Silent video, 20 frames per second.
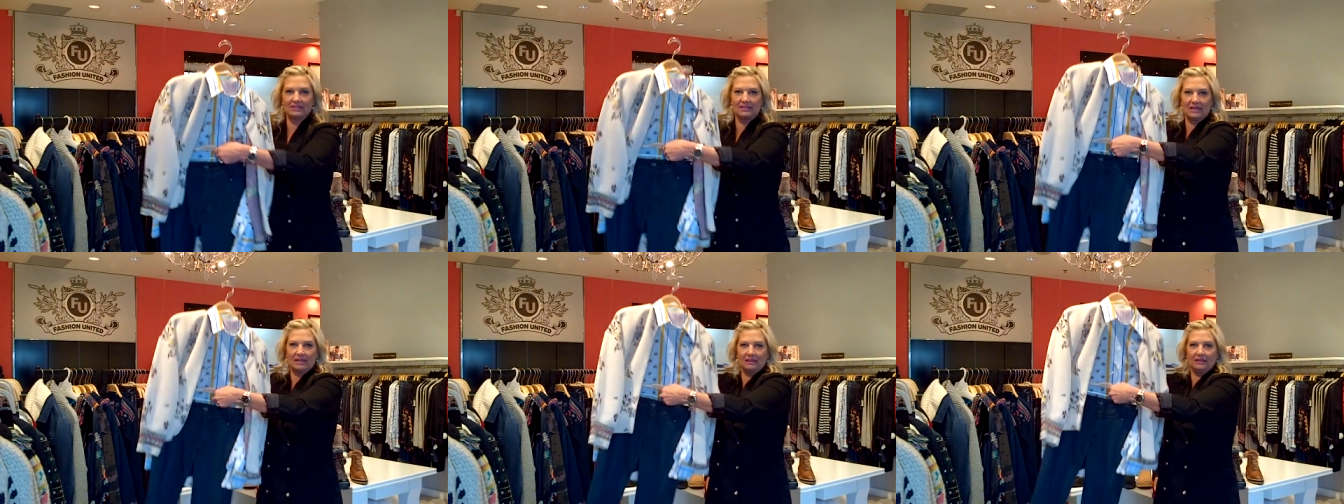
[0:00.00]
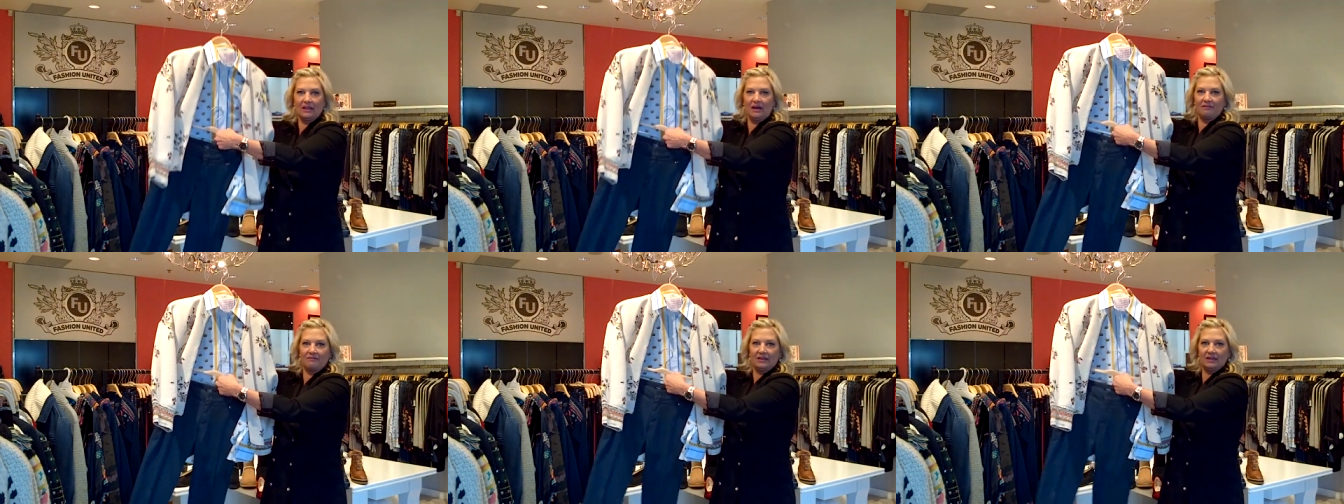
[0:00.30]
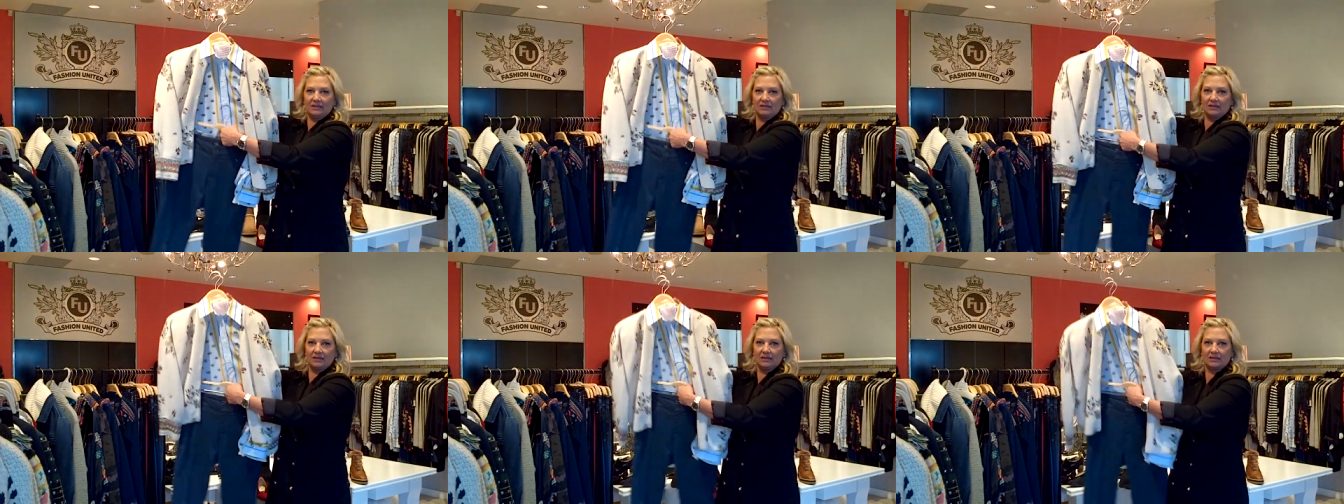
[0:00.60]
I love
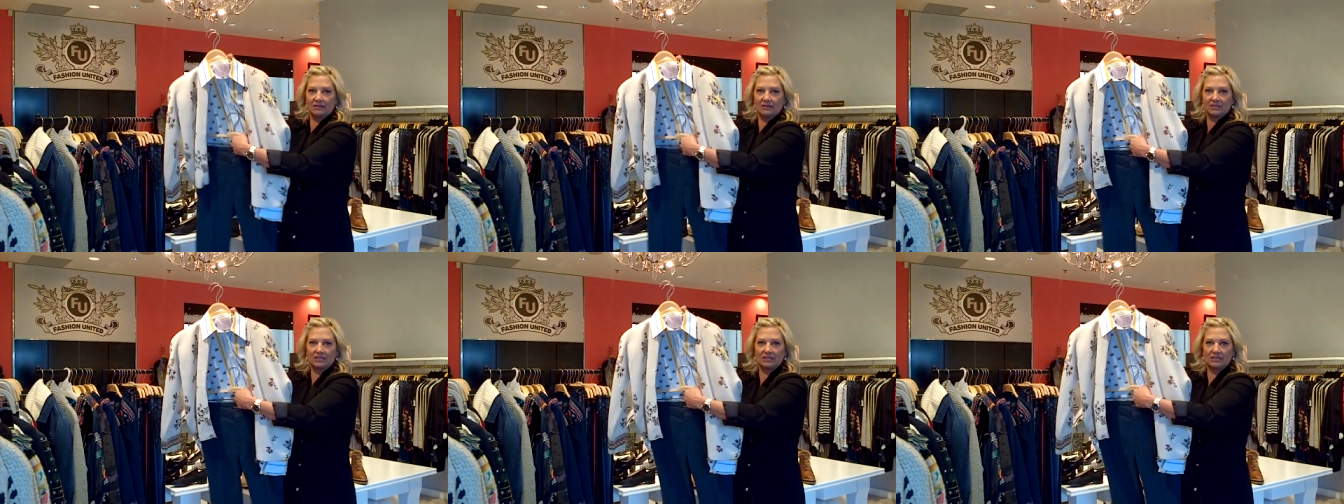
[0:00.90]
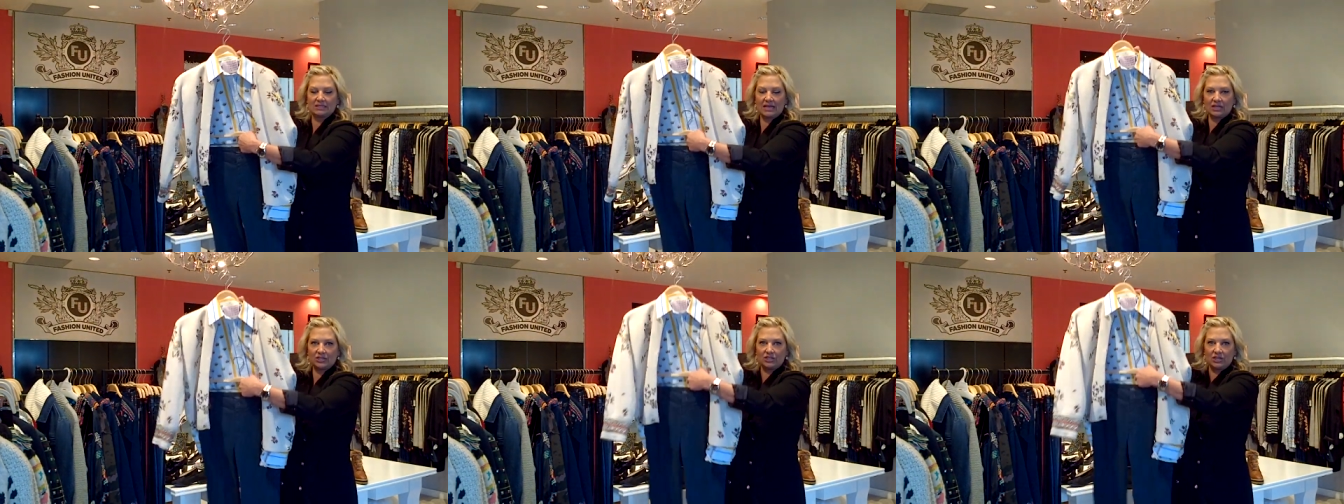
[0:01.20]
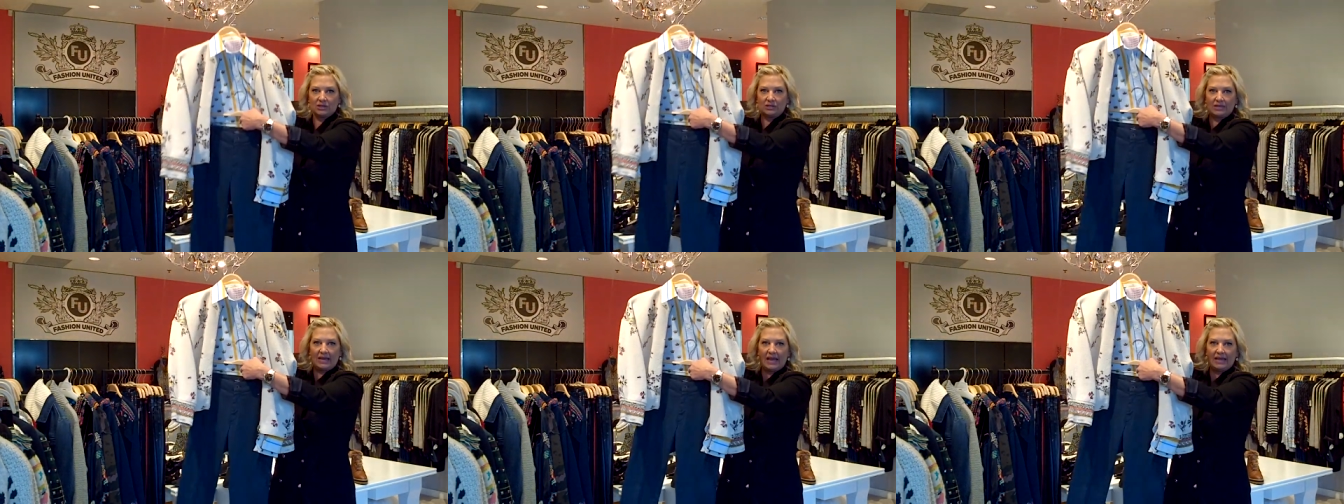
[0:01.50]
it. Such
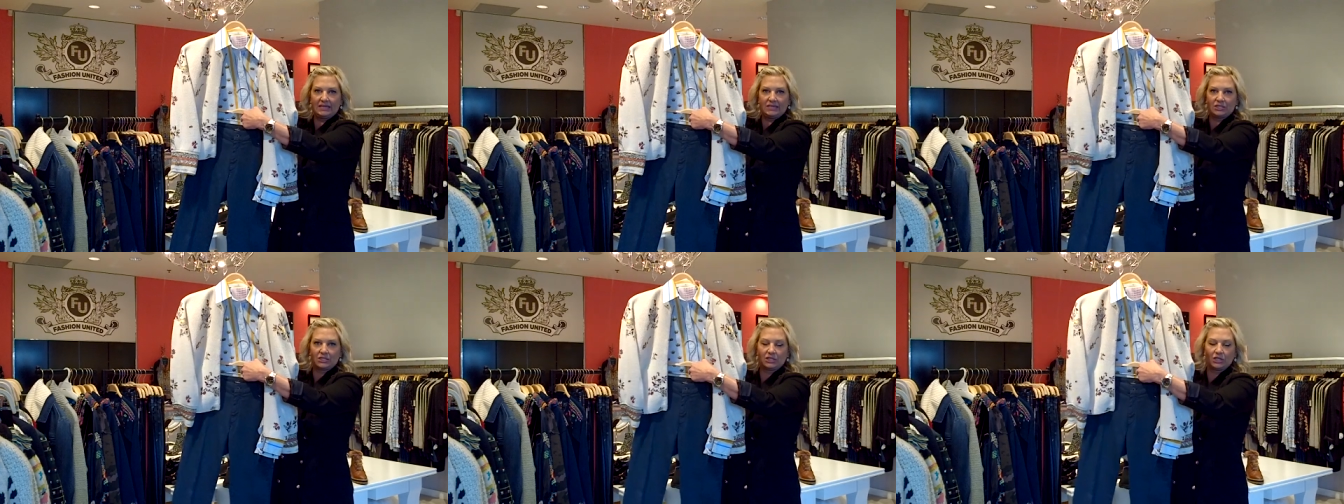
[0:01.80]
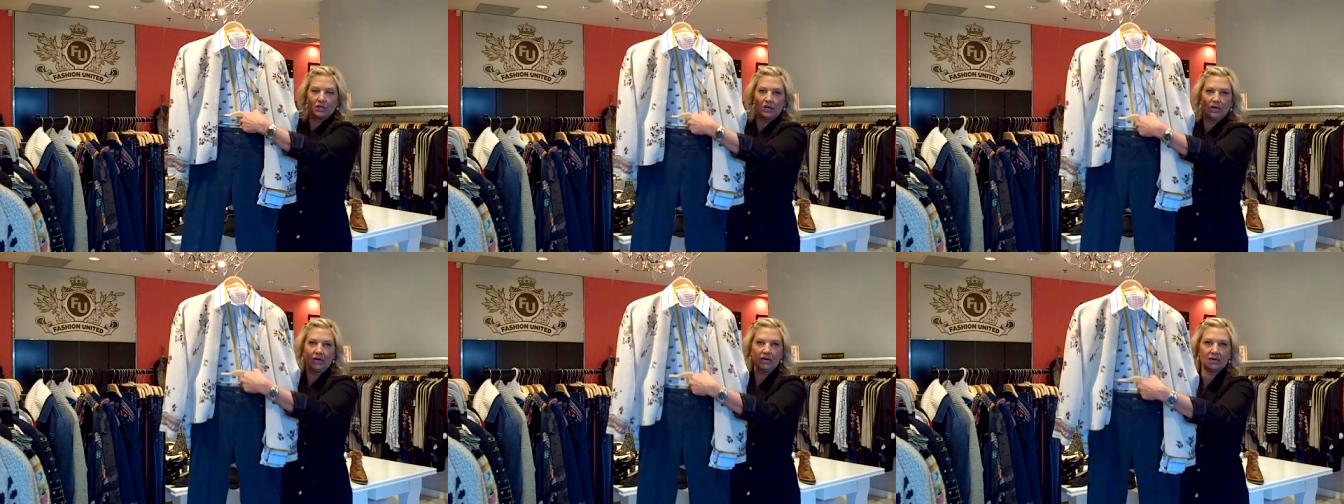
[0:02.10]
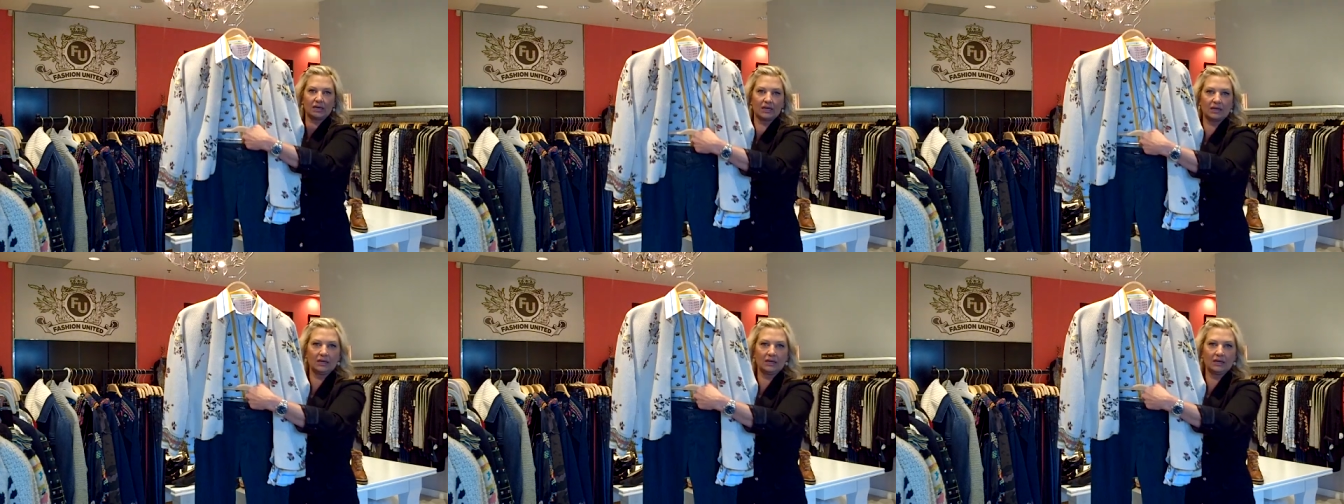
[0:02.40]
a nice look.